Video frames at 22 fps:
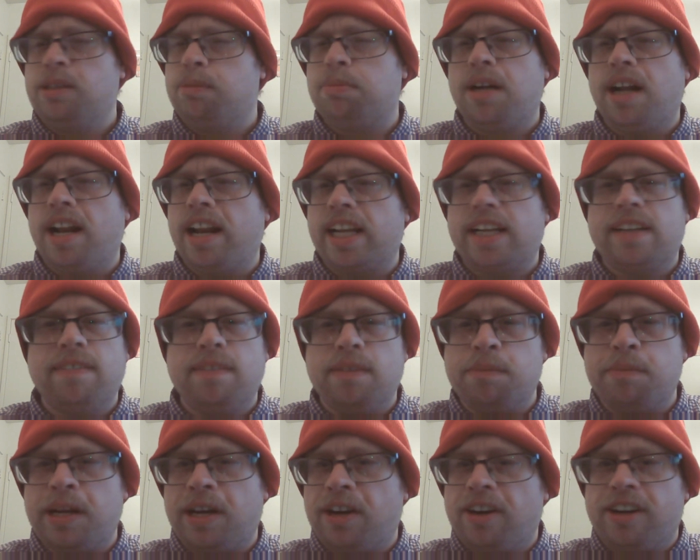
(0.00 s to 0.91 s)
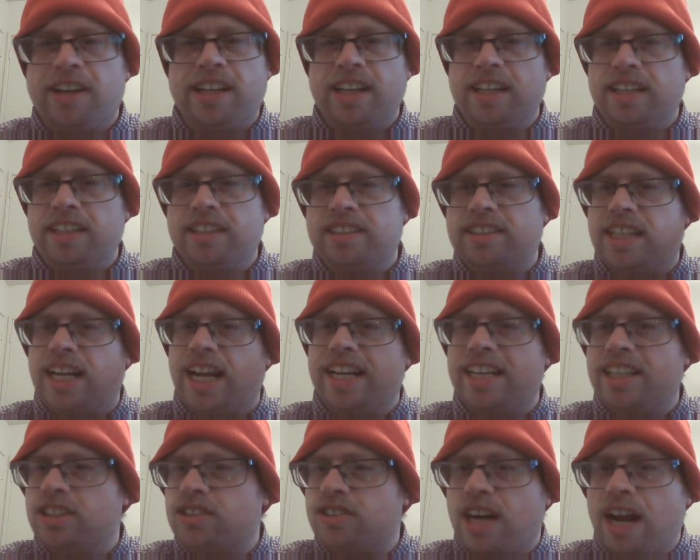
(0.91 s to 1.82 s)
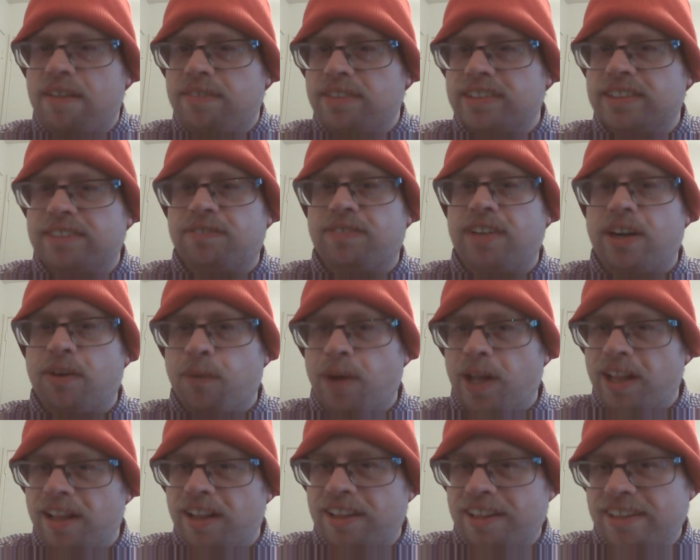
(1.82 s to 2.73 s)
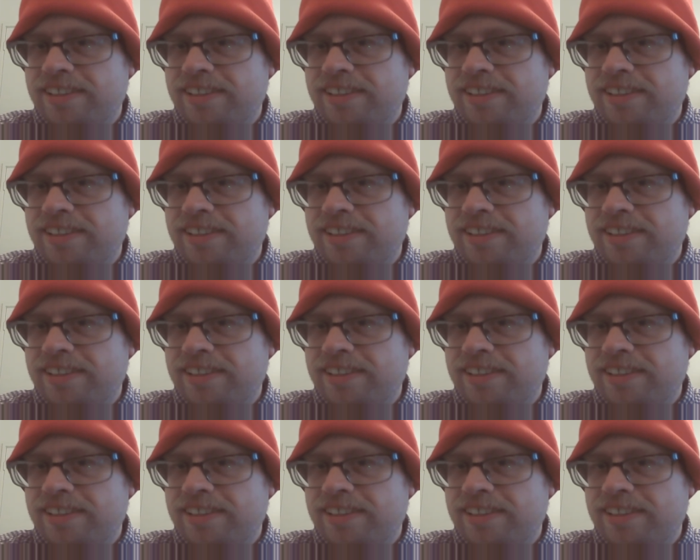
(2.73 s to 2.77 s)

product of America, kind of travels. Farewell.